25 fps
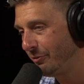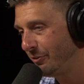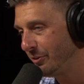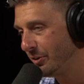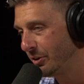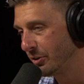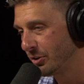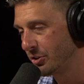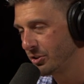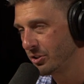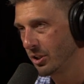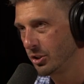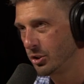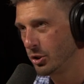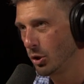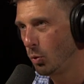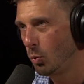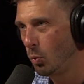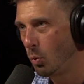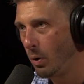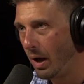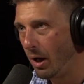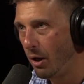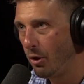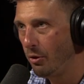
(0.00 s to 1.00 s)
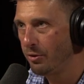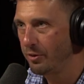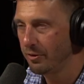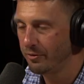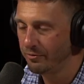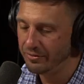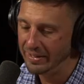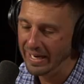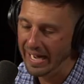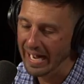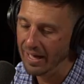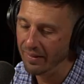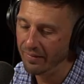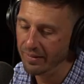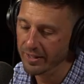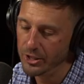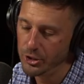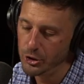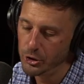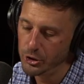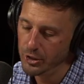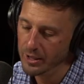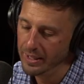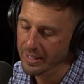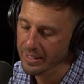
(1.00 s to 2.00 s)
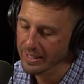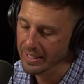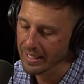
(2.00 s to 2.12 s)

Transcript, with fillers: No, you're such you. a wealth of knowledge.